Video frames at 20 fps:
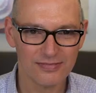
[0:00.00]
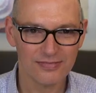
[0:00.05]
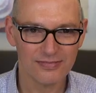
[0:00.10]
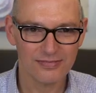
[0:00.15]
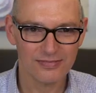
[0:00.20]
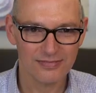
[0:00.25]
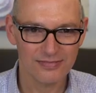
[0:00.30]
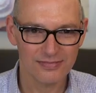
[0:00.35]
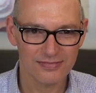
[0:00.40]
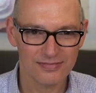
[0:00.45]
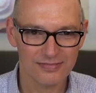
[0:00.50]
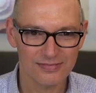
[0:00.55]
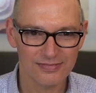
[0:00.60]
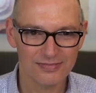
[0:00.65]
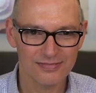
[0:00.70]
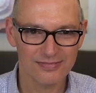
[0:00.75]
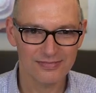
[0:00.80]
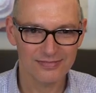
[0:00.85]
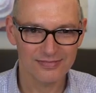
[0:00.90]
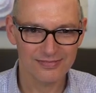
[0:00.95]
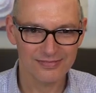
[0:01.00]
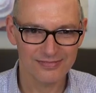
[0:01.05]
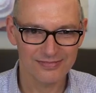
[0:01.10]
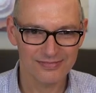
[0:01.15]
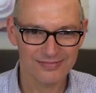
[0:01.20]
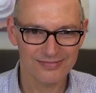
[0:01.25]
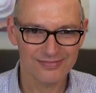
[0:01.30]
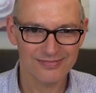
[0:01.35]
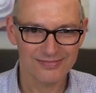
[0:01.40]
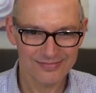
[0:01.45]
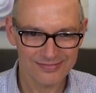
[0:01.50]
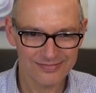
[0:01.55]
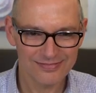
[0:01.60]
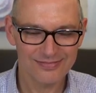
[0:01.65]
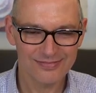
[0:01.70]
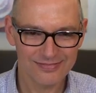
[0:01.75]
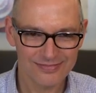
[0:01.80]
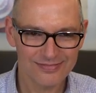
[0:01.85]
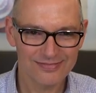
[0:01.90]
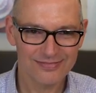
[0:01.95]

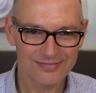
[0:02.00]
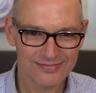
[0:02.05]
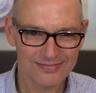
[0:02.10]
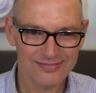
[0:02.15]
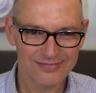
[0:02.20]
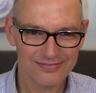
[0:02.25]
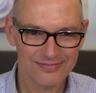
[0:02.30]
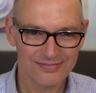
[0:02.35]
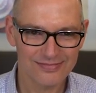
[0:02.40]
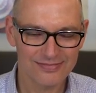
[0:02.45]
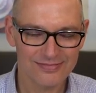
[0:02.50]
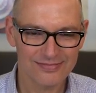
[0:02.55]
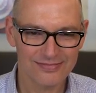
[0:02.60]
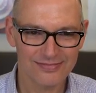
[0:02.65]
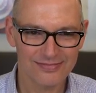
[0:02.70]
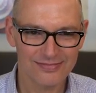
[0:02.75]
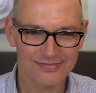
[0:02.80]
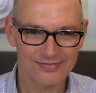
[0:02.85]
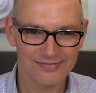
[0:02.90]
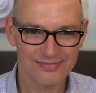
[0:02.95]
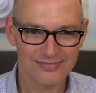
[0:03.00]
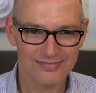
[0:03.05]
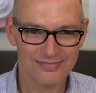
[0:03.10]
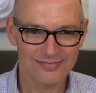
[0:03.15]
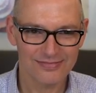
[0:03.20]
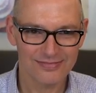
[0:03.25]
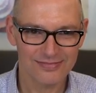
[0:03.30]
(silent)